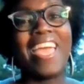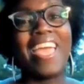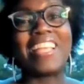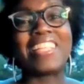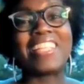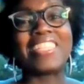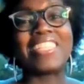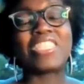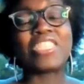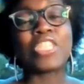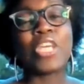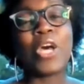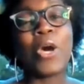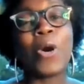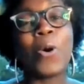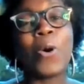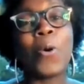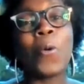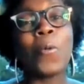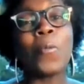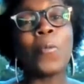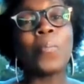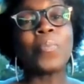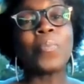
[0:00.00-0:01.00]
And
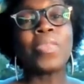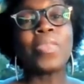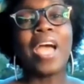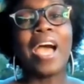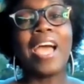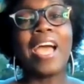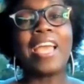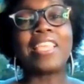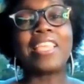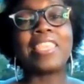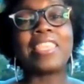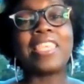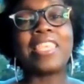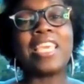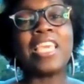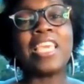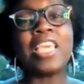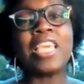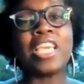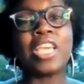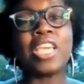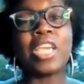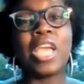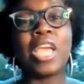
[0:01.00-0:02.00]
so I
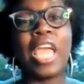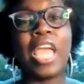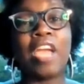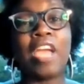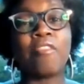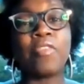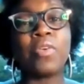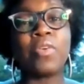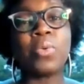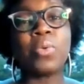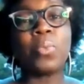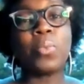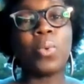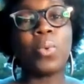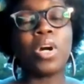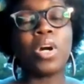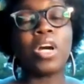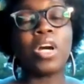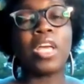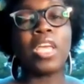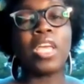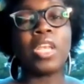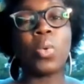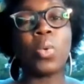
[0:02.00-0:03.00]
think
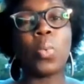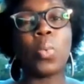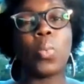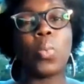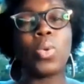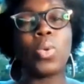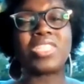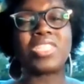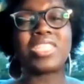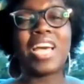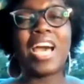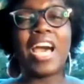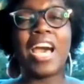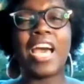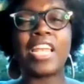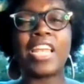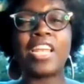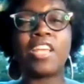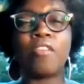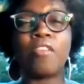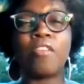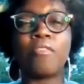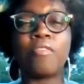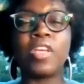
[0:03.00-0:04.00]
everyone was
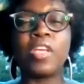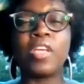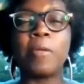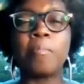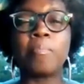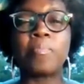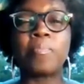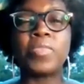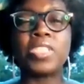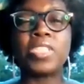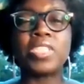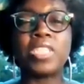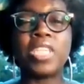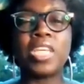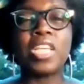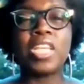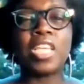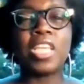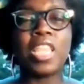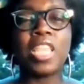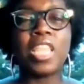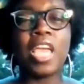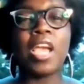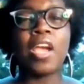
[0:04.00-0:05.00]
kind of
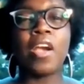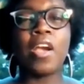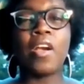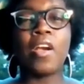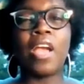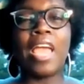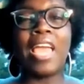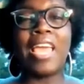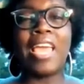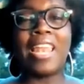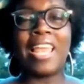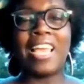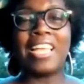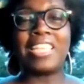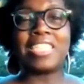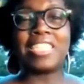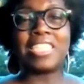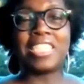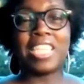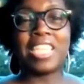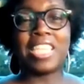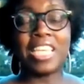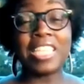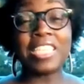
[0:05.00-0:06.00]
sitting there and
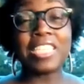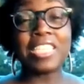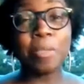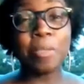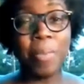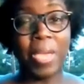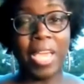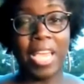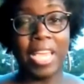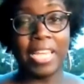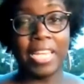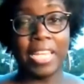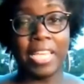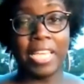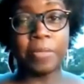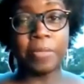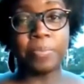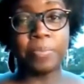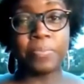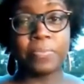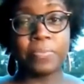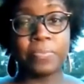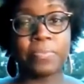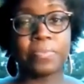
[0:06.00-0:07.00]

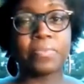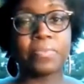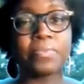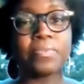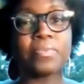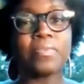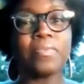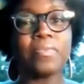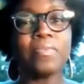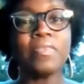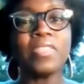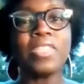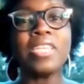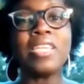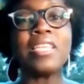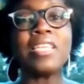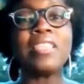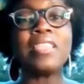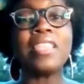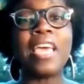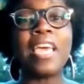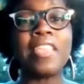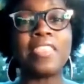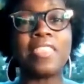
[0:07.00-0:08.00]
anticipating
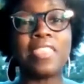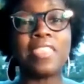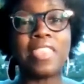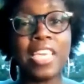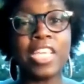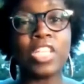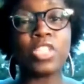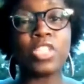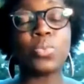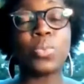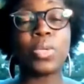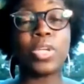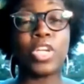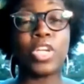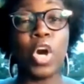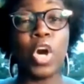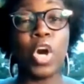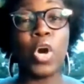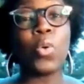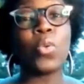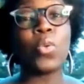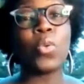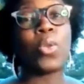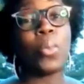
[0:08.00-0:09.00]
that things would
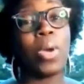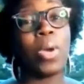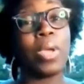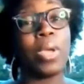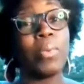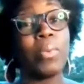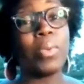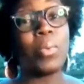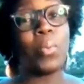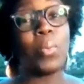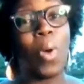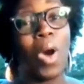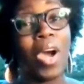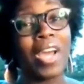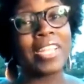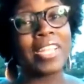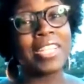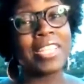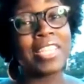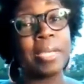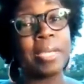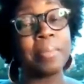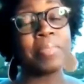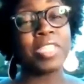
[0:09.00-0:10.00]
go the way we
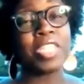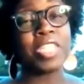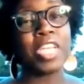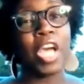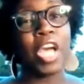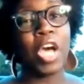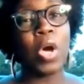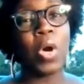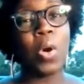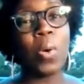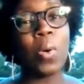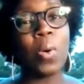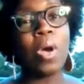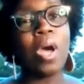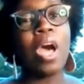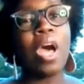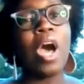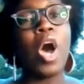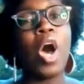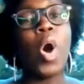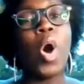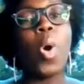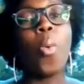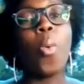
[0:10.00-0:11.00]
wanted them to go
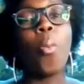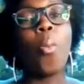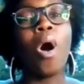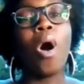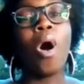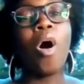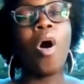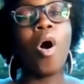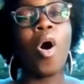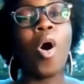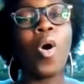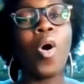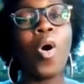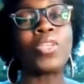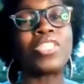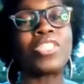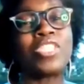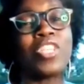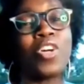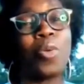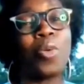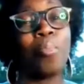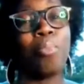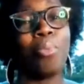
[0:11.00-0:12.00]
while
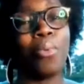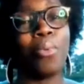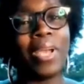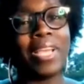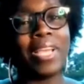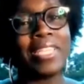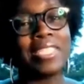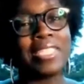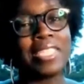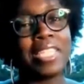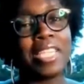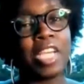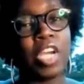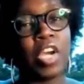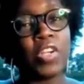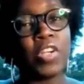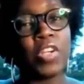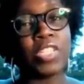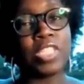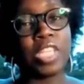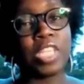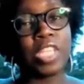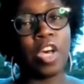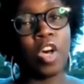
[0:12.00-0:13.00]
also bracing
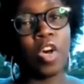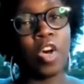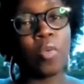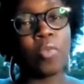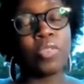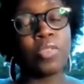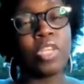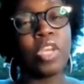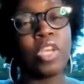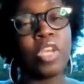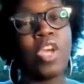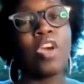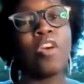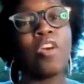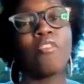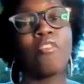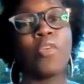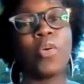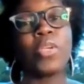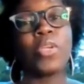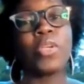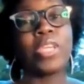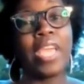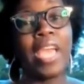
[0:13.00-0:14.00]
ourselves
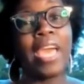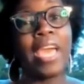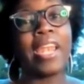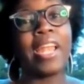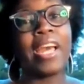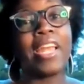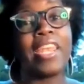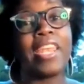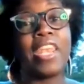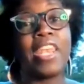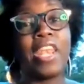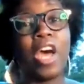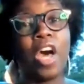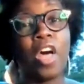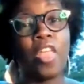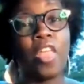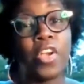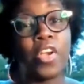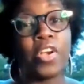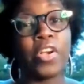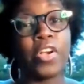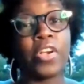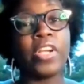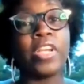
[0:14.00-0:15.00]
for yet
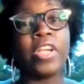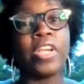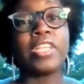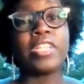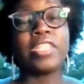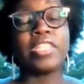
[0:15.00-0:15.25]
another